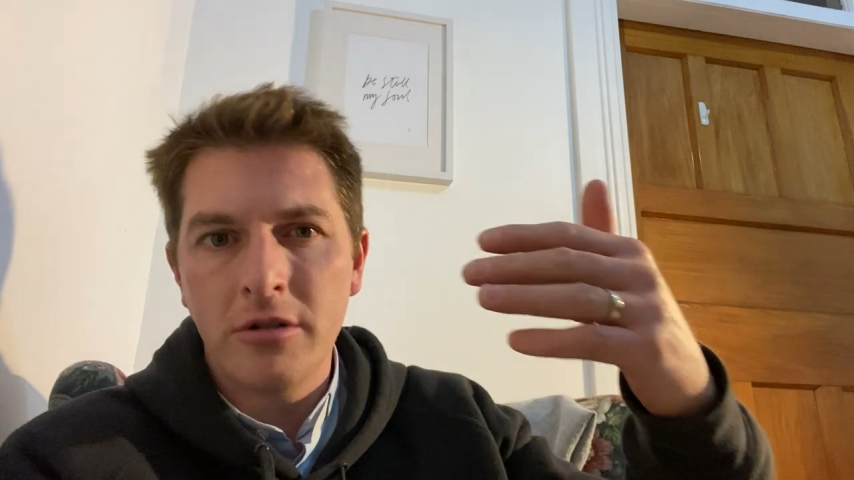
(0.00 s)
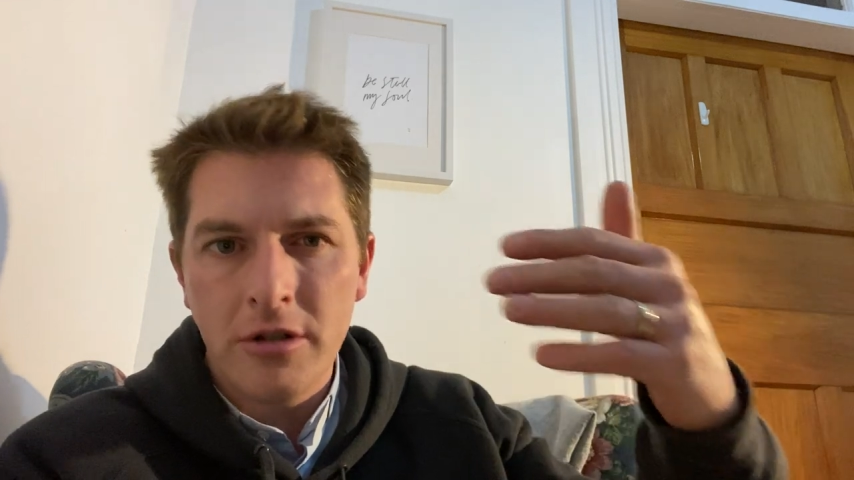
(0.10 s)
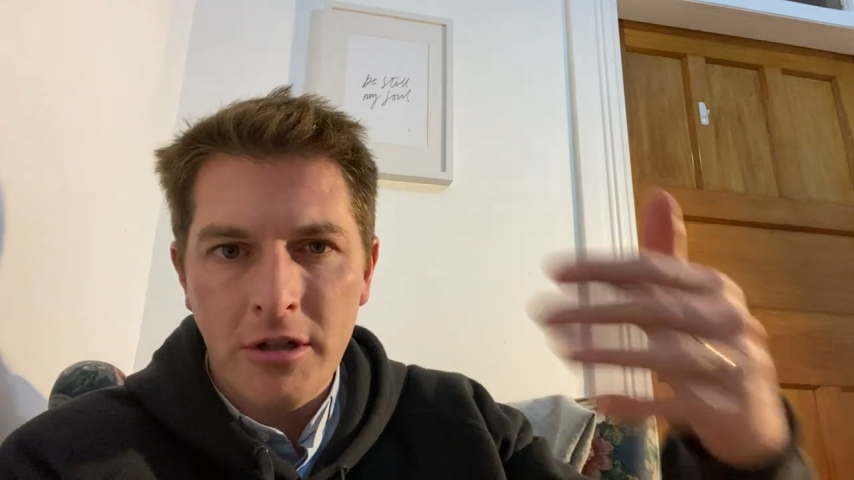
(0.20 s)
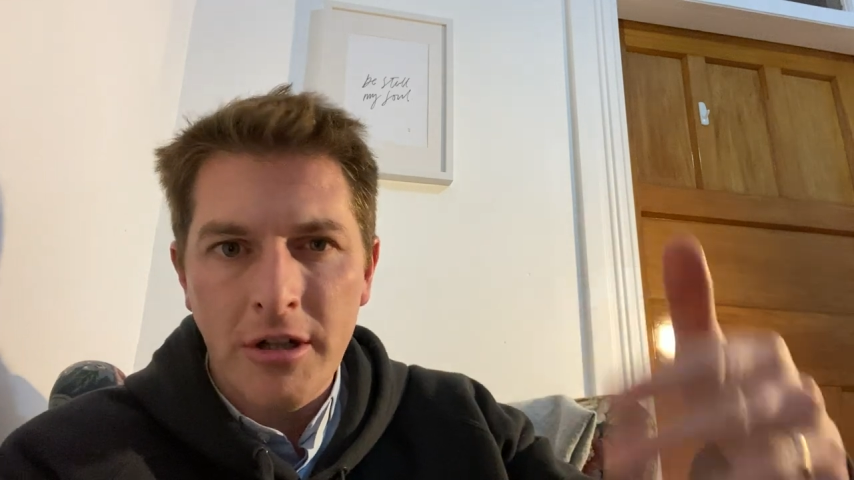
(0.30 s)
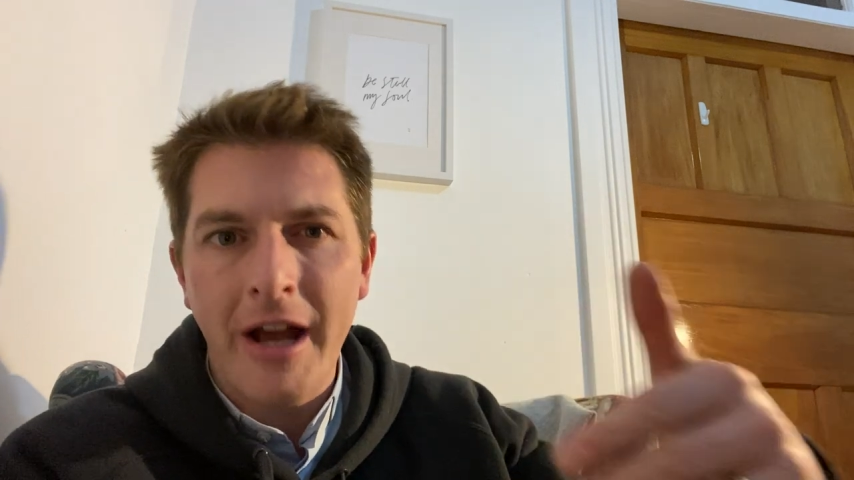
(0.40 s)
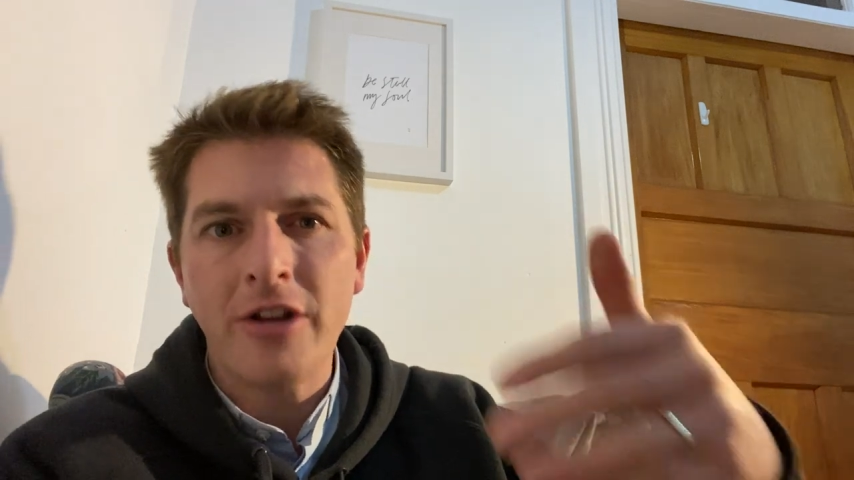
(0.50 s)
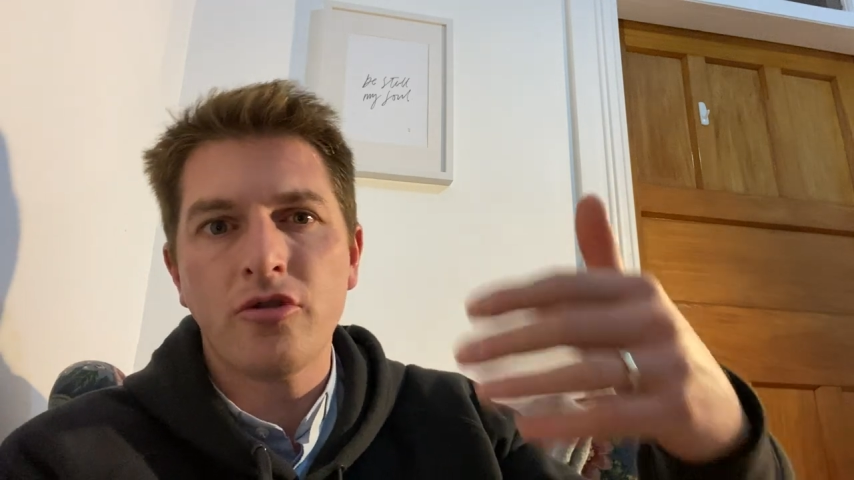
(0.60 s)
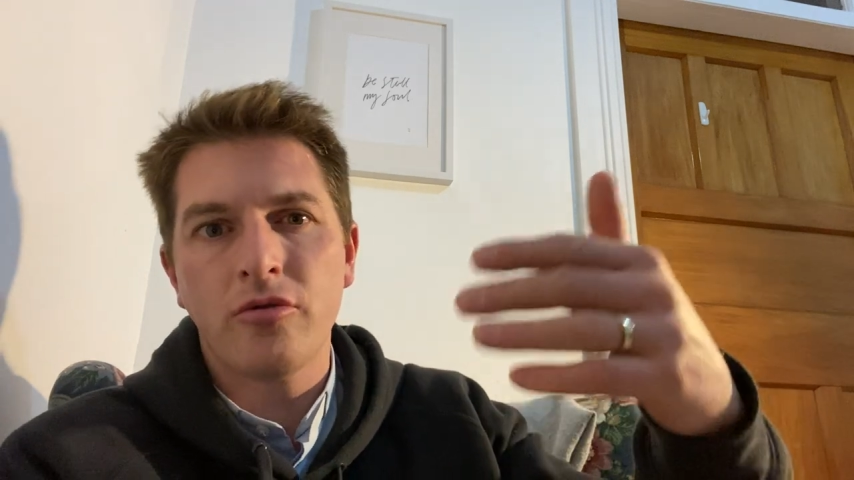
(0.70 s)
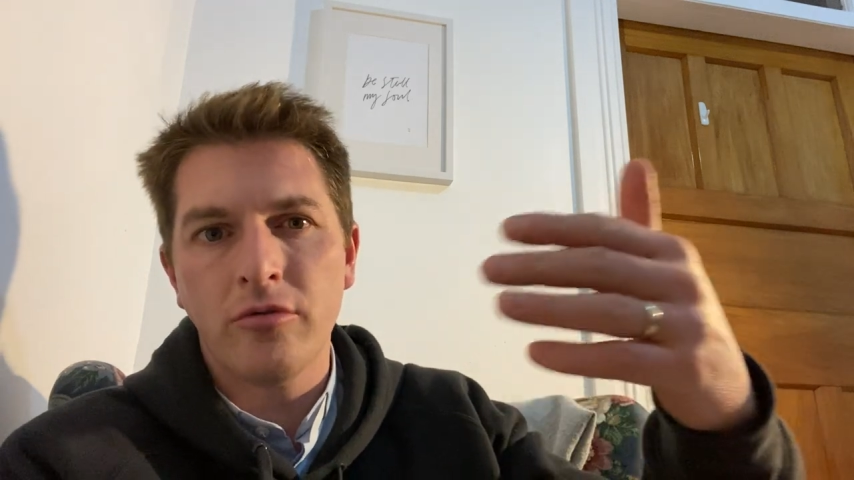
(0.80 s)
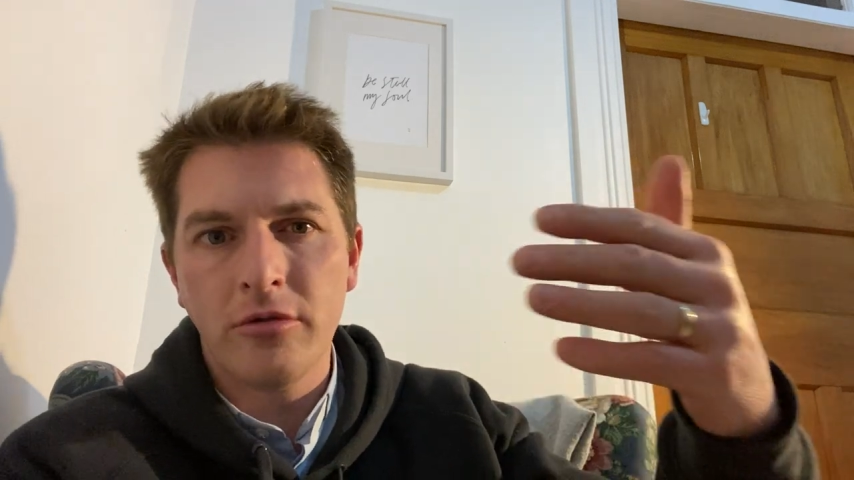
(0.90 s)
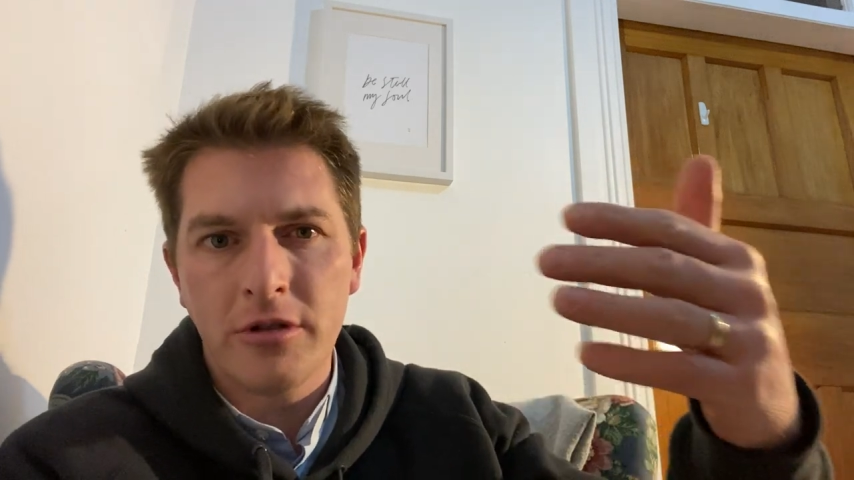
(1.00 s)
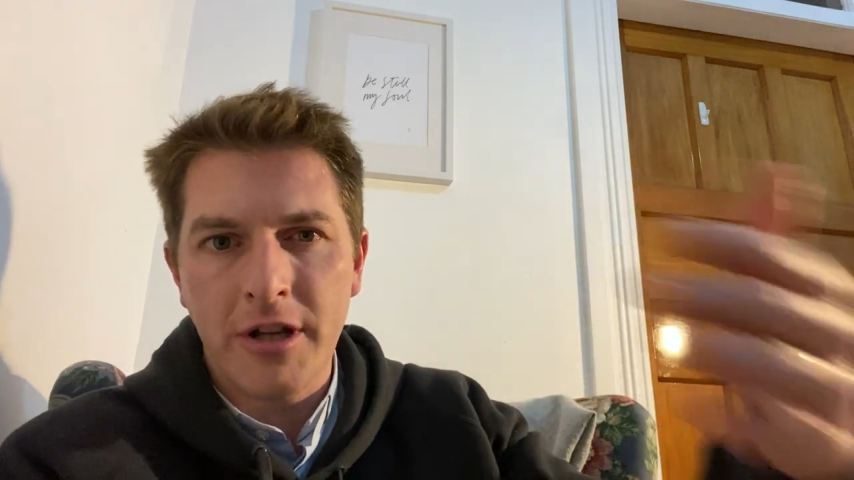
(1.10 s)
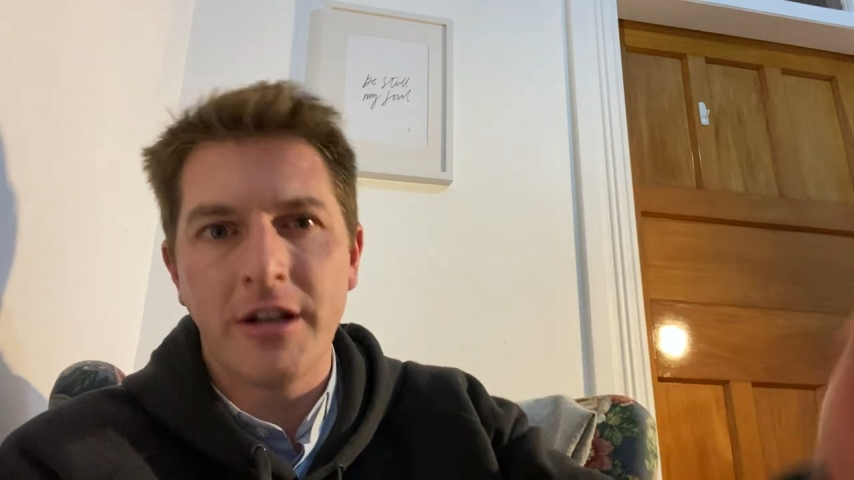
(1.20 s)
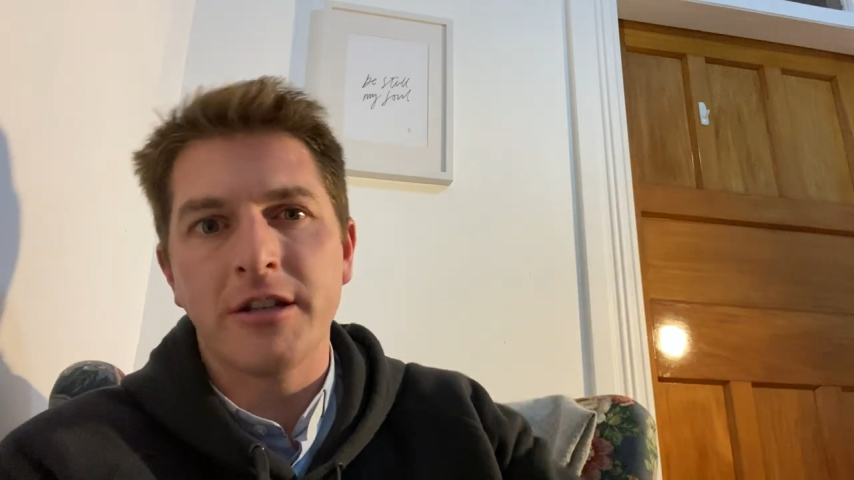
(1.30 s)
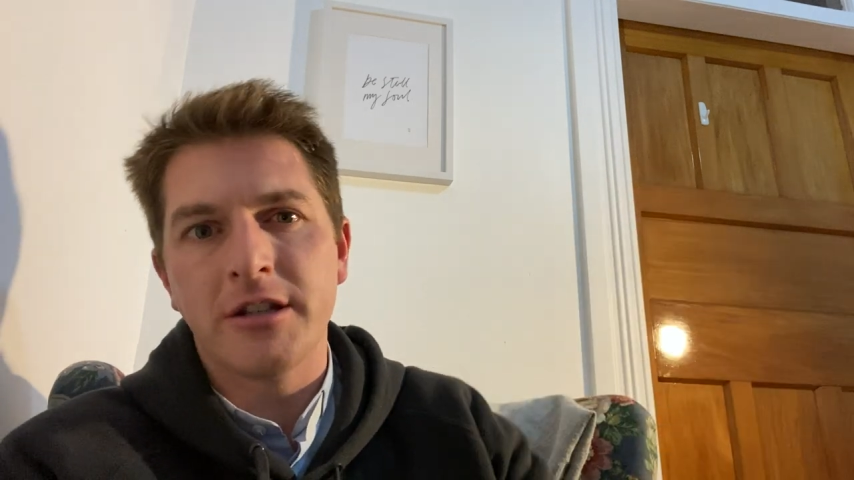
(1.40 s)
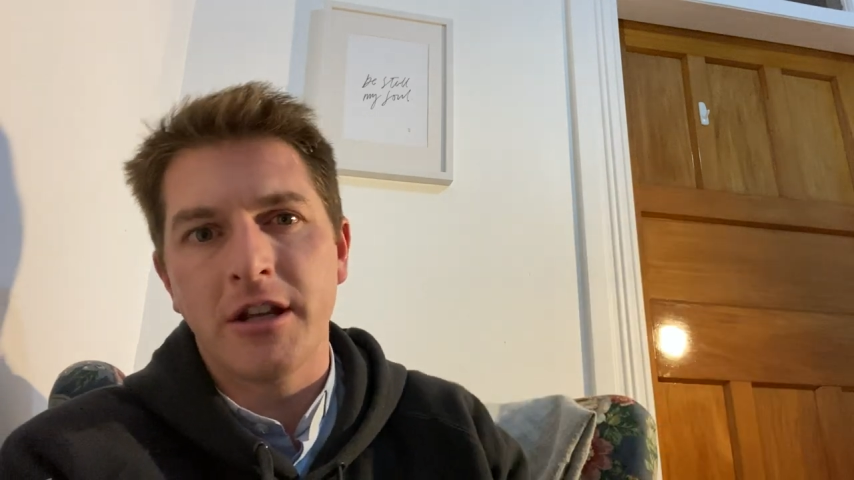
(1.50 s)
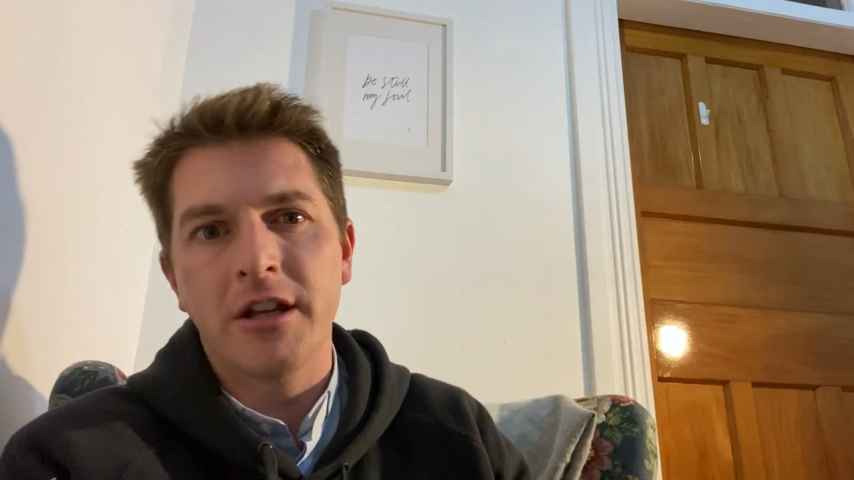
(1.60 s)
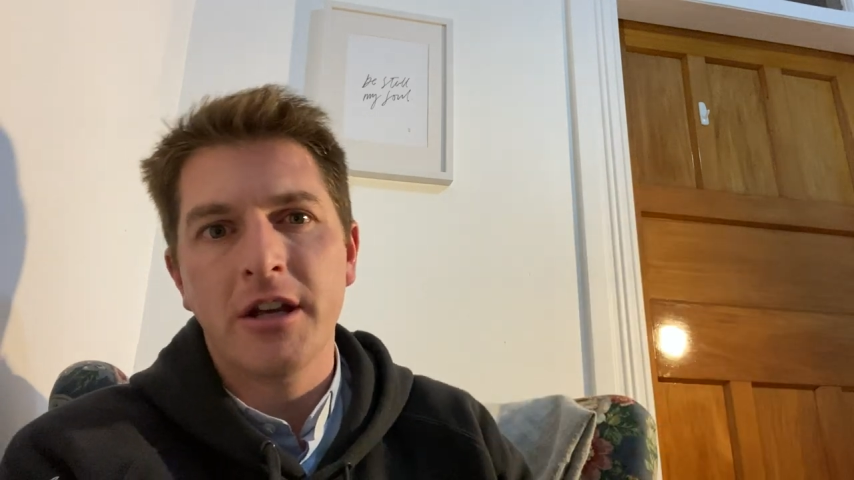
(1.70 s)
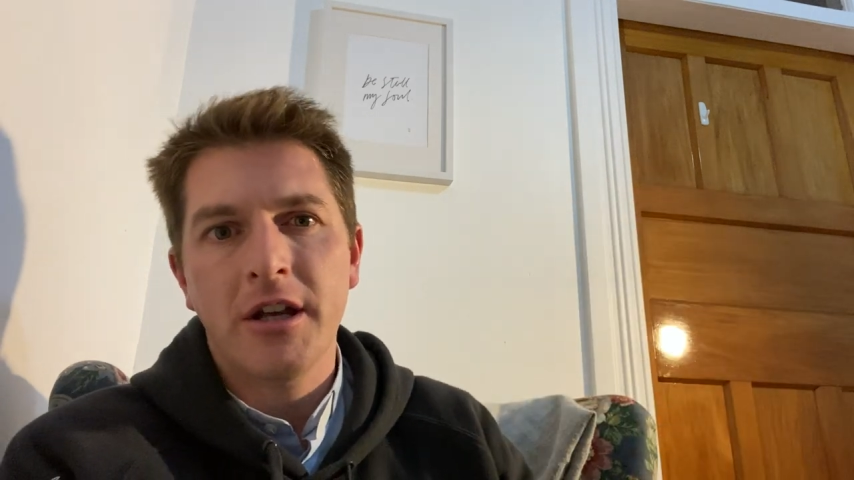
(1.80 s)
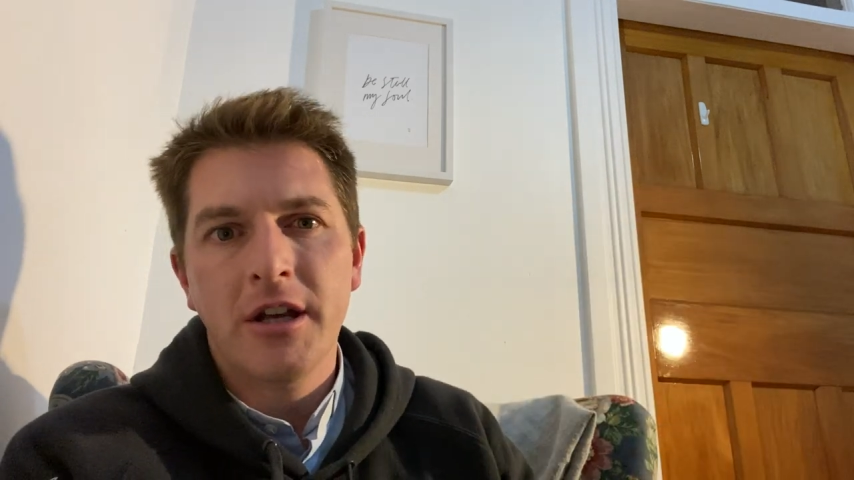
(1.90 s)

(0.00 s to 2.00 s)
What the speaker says: natural tendency